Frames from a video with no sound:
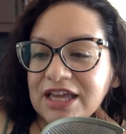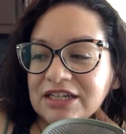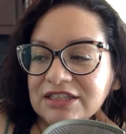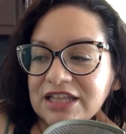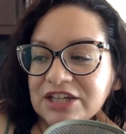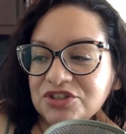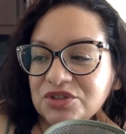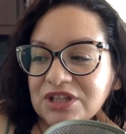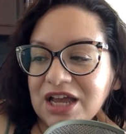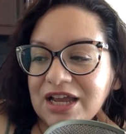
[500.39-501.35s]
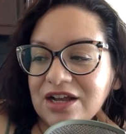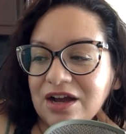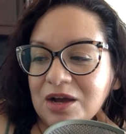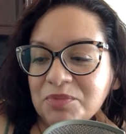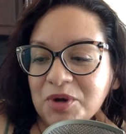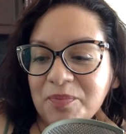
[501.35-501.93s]
and electrolyte
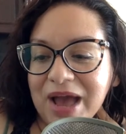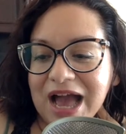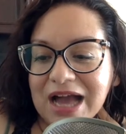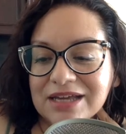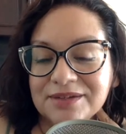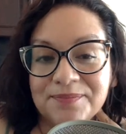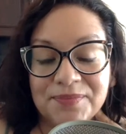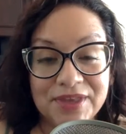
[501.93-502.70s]
combo pack.